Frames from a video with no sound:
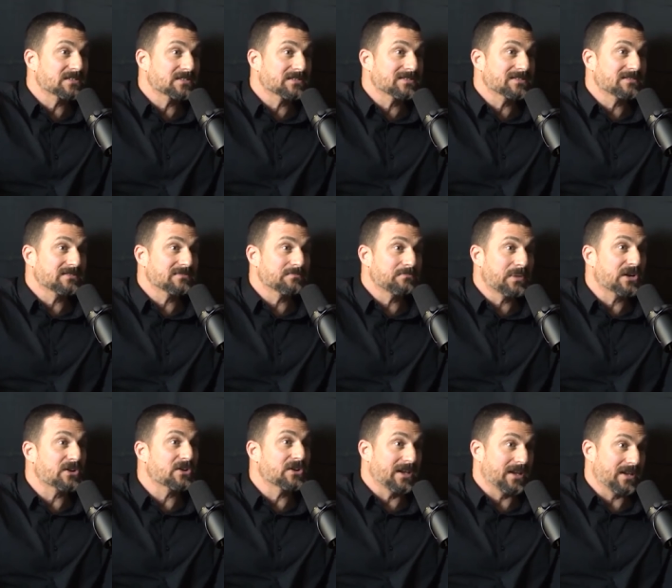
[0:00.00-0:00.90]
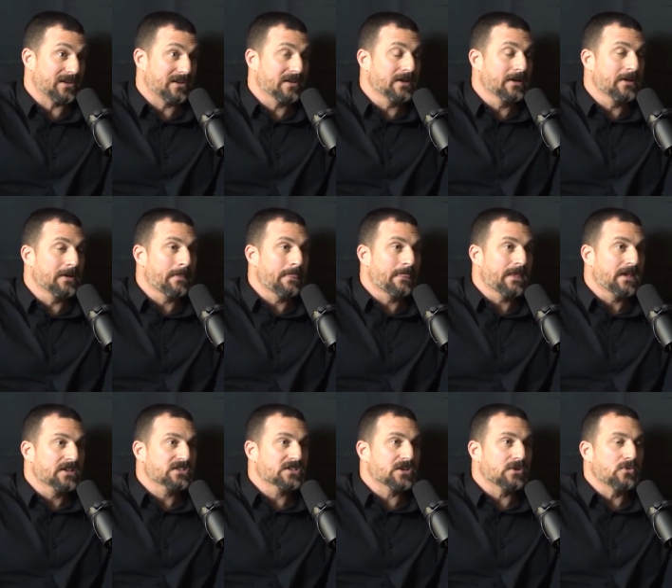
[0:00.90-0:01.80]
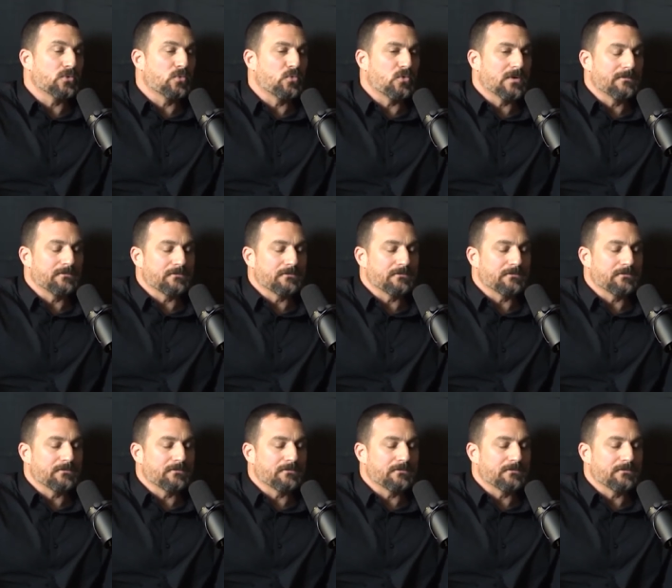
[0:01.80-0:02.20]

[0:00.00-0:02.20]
mm. period. So,